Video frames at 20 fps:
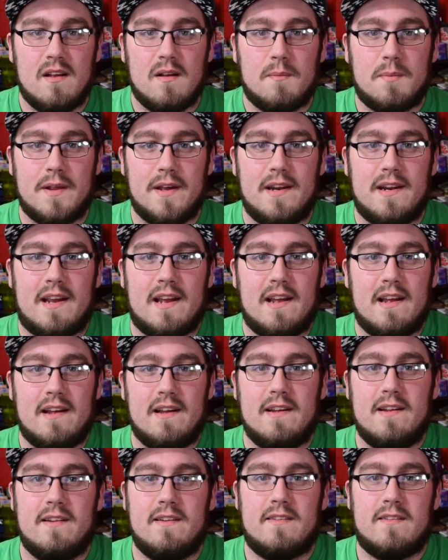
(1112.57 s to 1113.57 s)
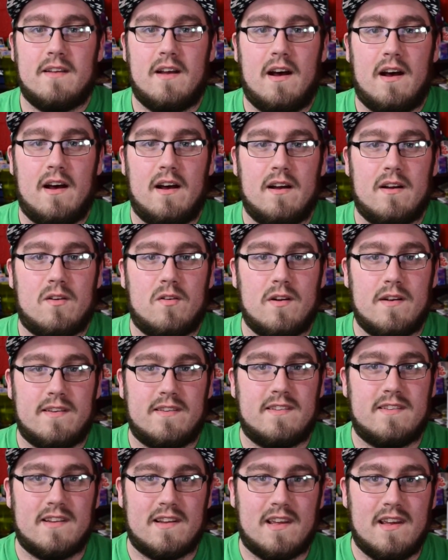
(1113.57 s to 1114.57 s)
played against Chris
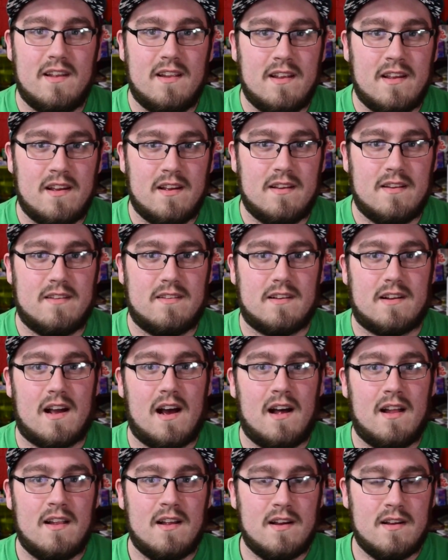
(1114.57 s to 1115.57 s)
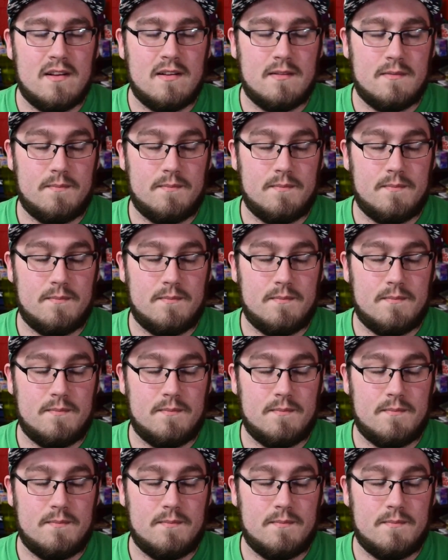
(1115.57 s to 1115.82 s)
Sakala,